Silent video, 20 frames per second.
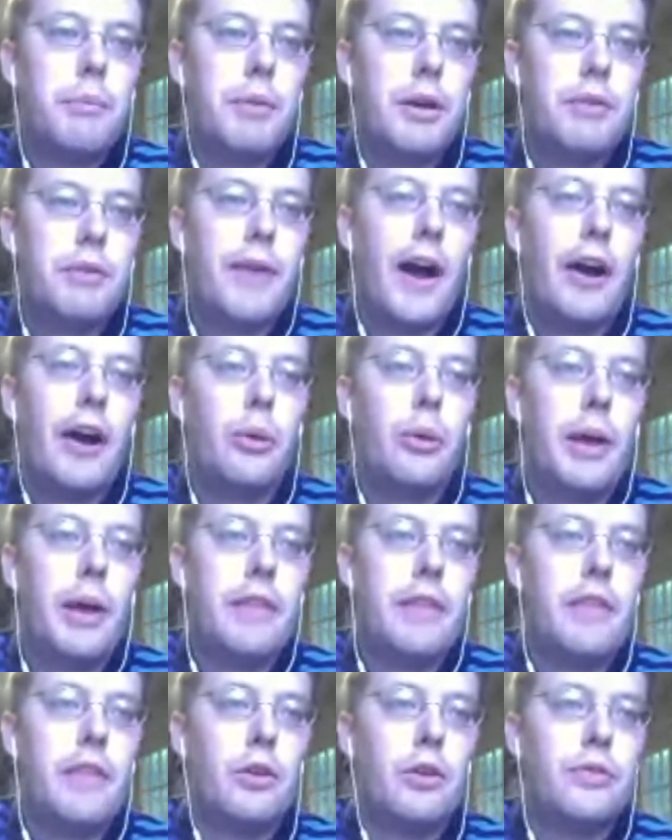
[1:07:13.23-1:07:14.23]

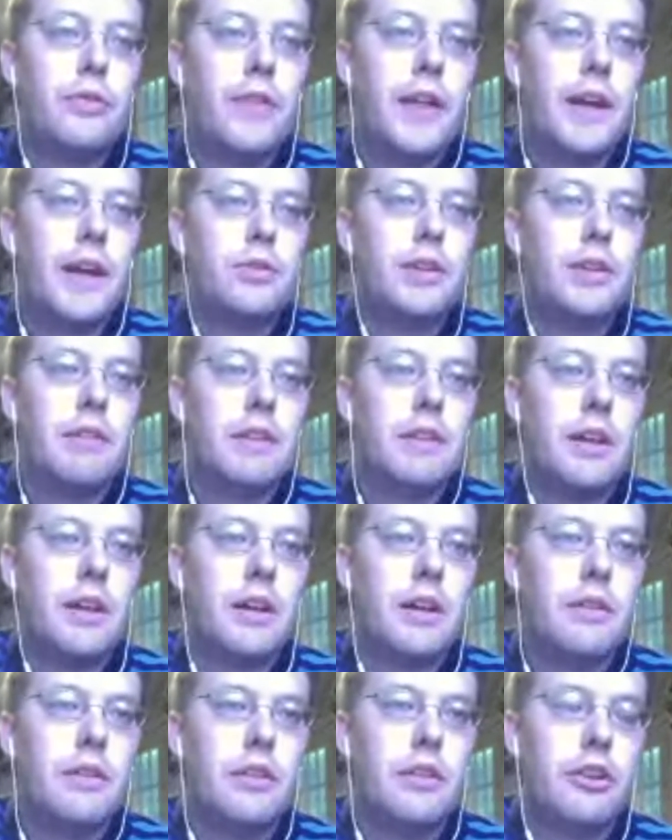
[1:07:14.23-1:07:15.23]
evaluate those things given
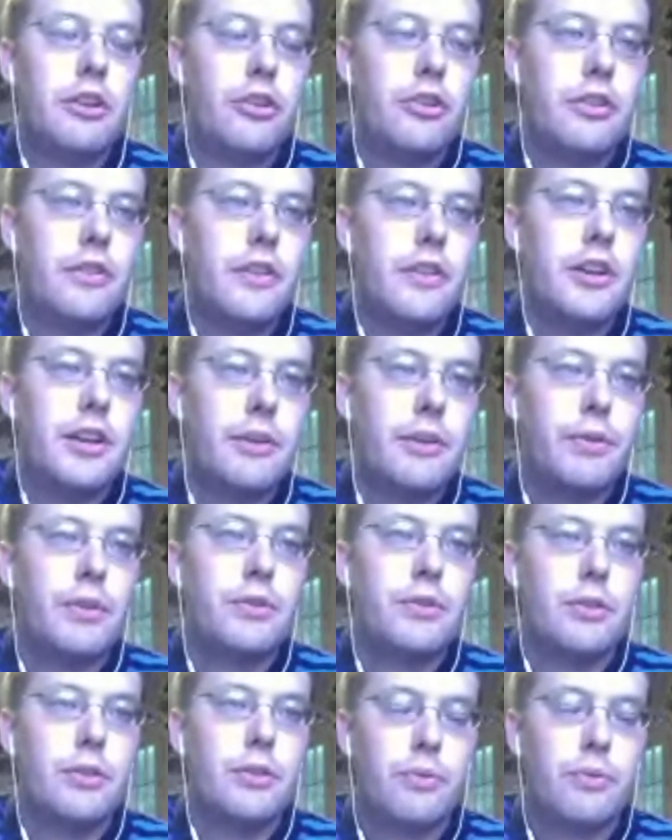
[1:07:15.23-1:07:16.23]
the
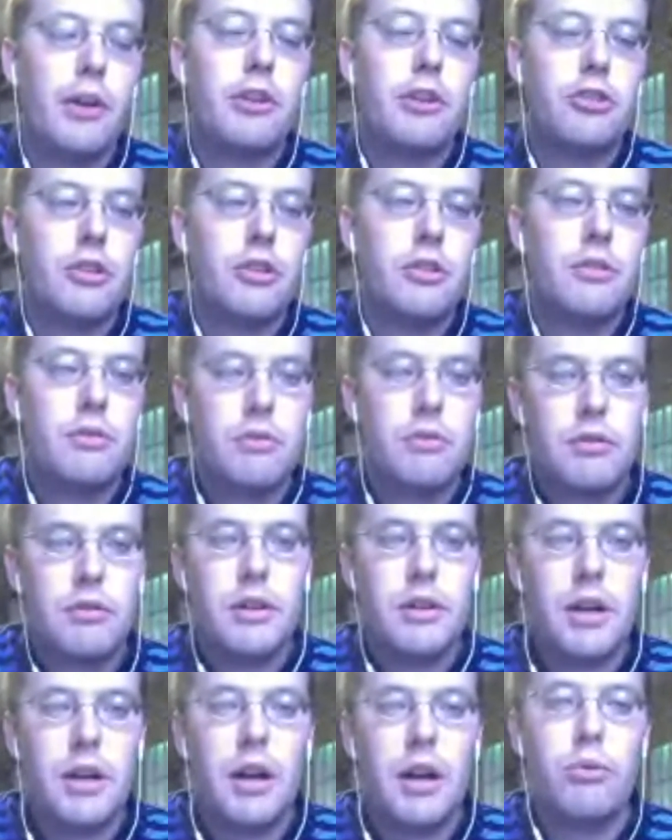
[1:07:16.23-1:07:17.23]
difference in function
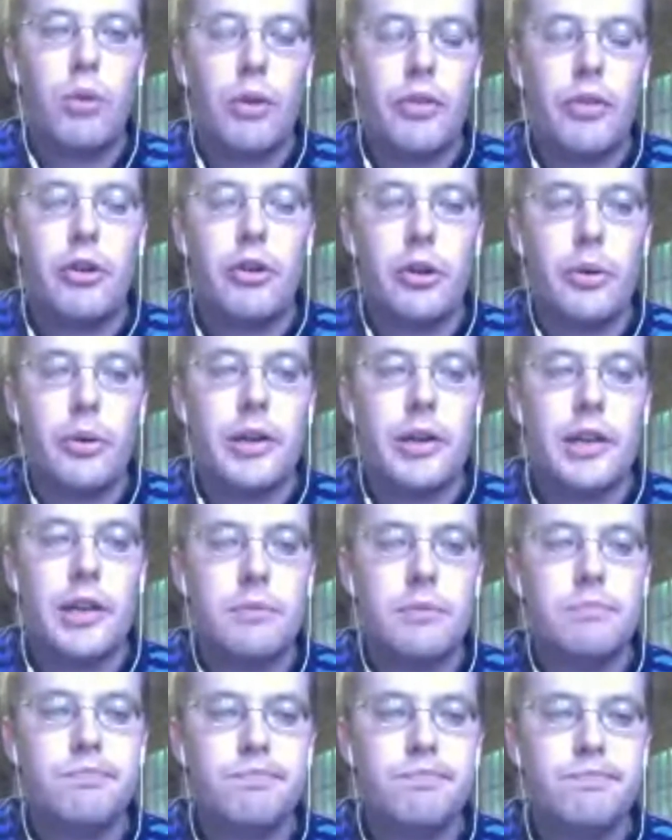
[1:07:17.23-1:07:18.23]
of what they're doing now.